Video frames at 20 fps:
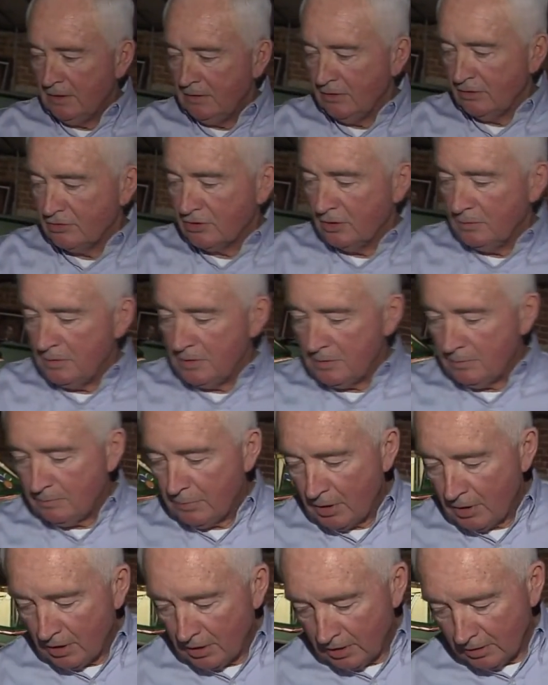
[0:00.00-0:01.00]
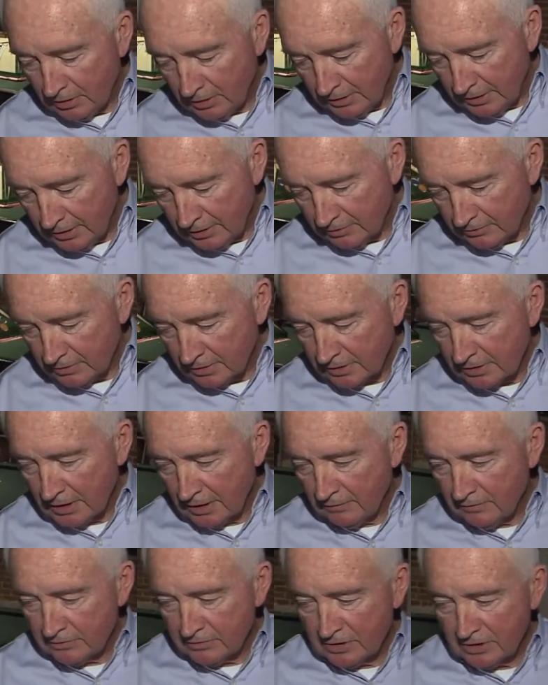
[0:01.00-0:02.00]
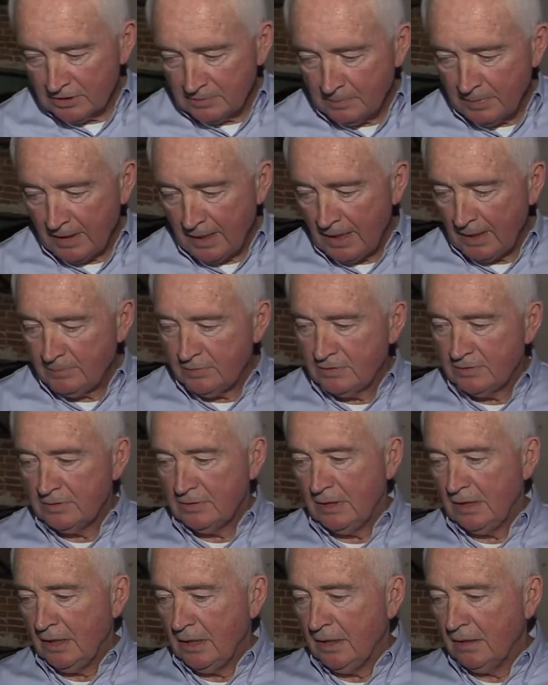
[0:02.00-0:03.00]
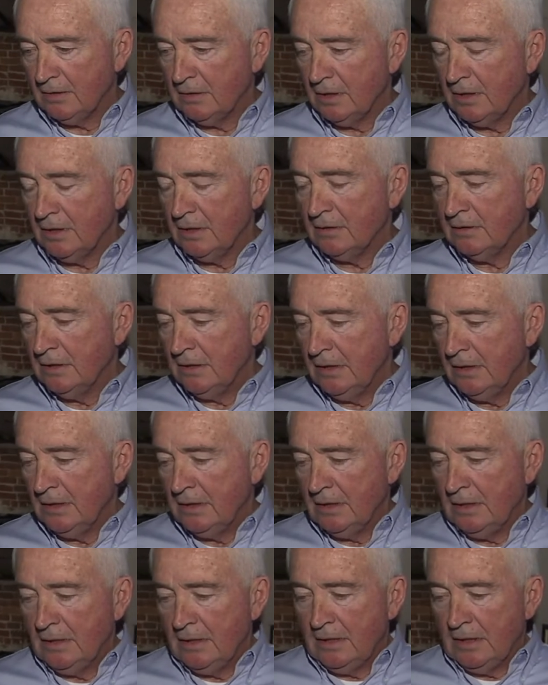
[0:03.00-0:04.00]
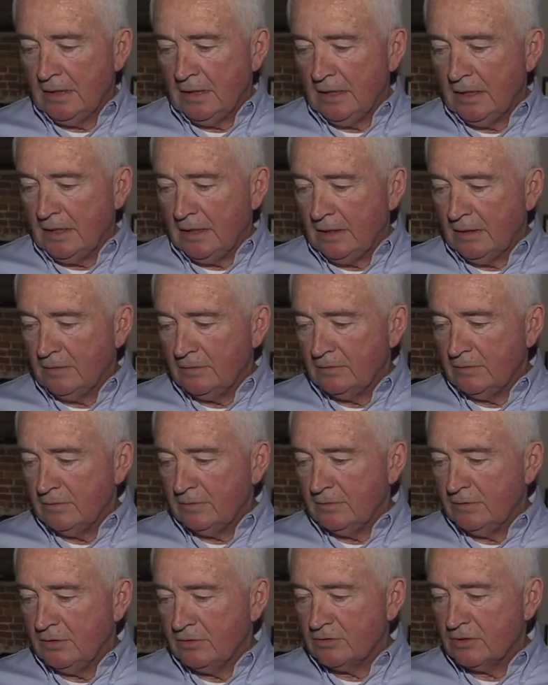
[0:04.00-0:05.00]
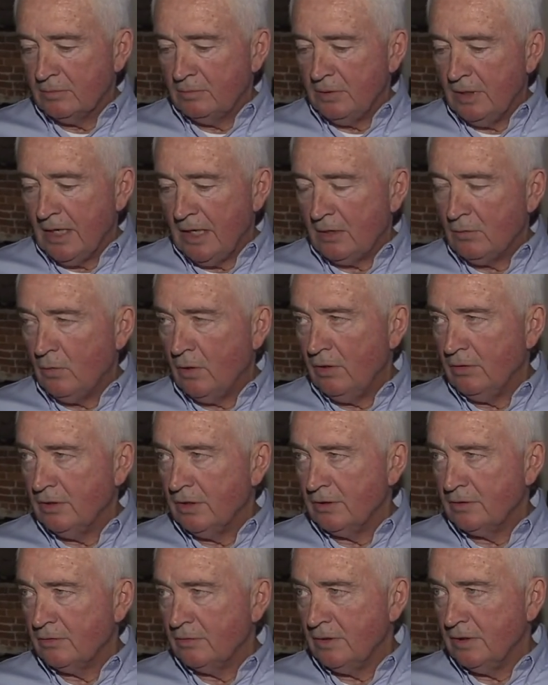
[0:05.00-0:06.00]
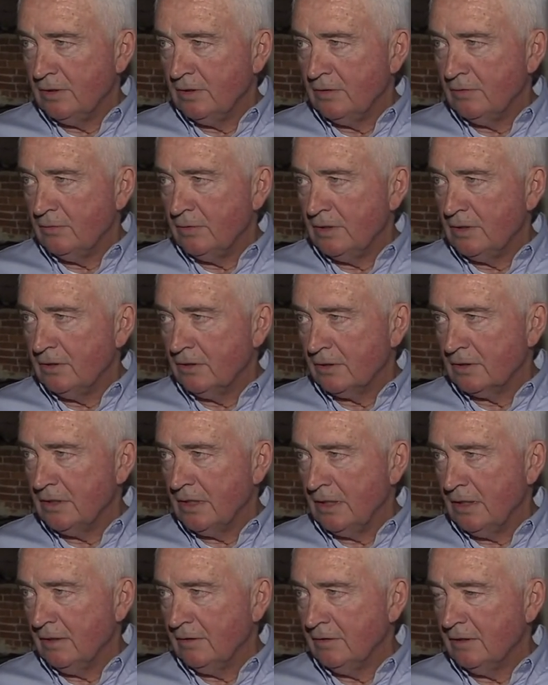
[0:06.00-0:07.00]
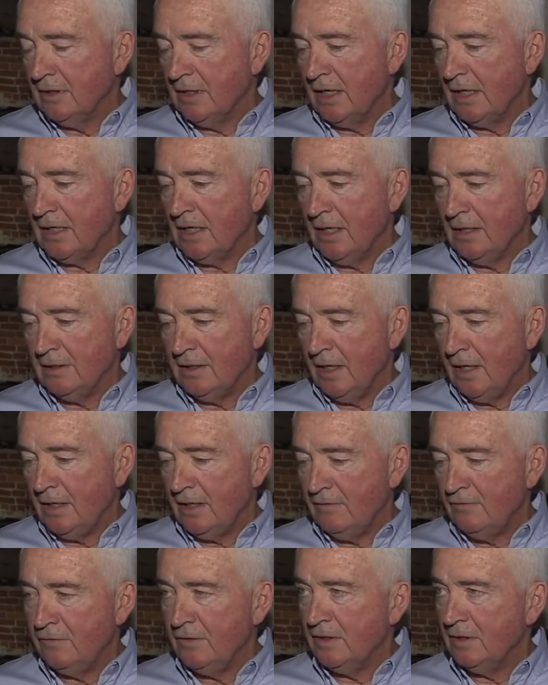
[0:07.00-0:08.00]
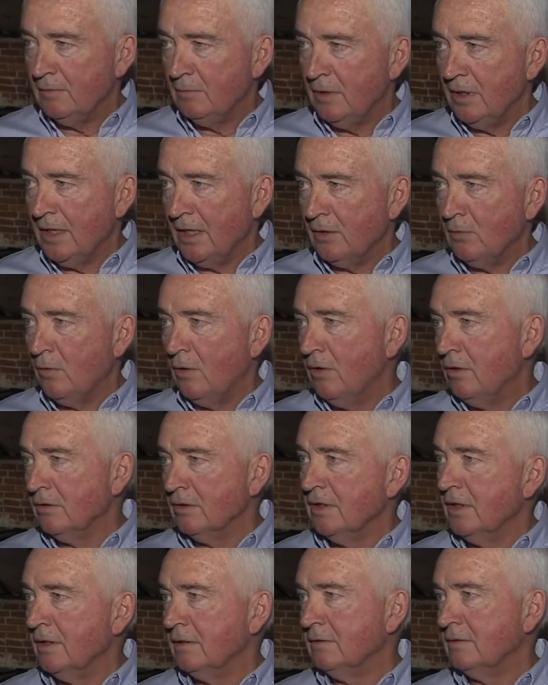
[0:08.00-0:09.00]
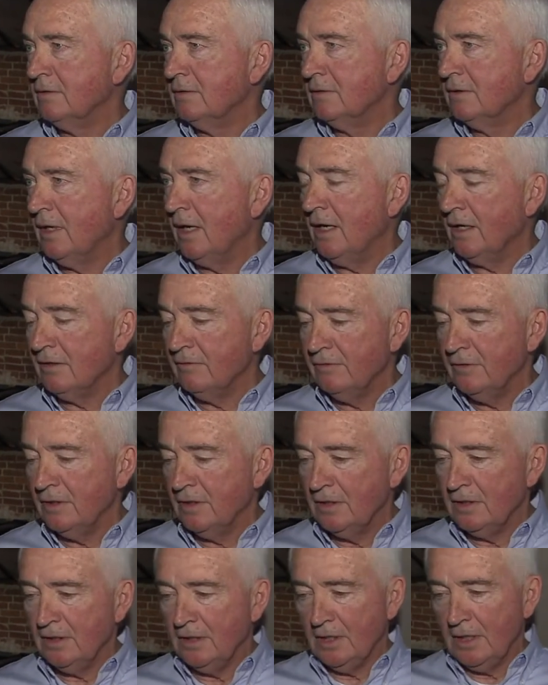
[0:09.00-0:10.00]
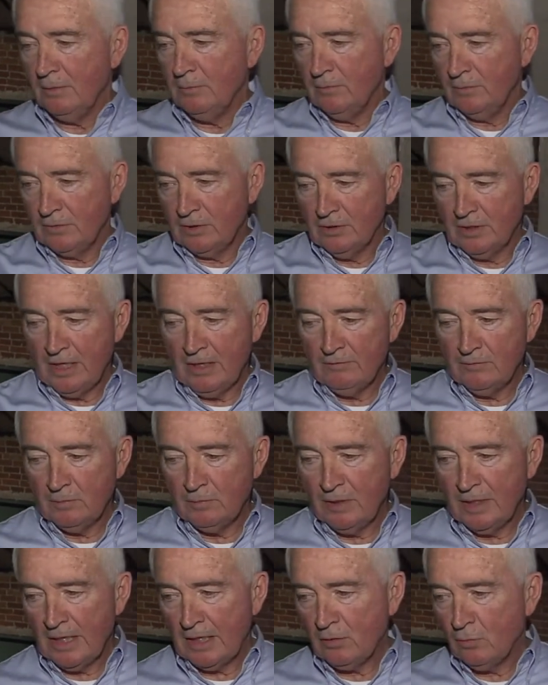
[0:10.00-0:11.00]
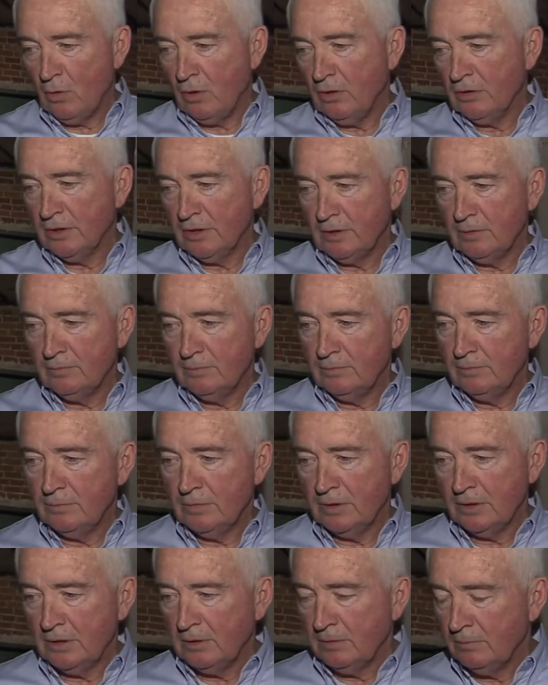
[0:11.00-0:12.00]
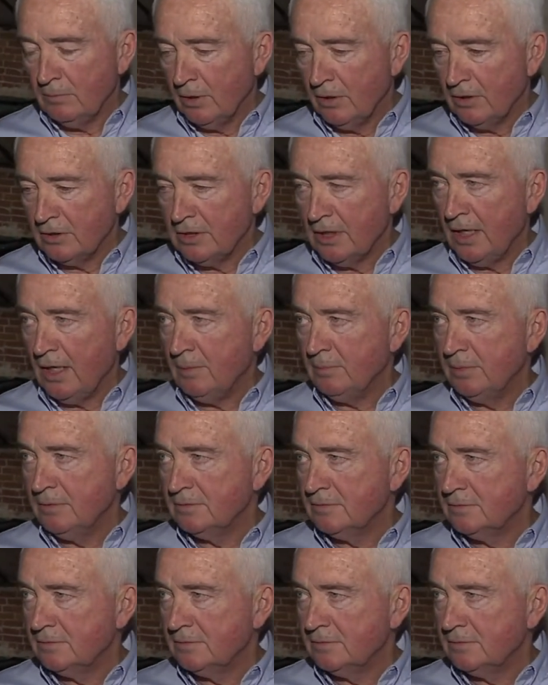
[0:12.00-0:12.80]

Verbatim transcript: there's going to be a bar here that covers these pipes, mm -hmm. and uh, uh, there's a black walnut tree that we took down, and I got 90 feet of black walnut mm -hmm. out of it, and I'm going to have a black walnut uh, bar top.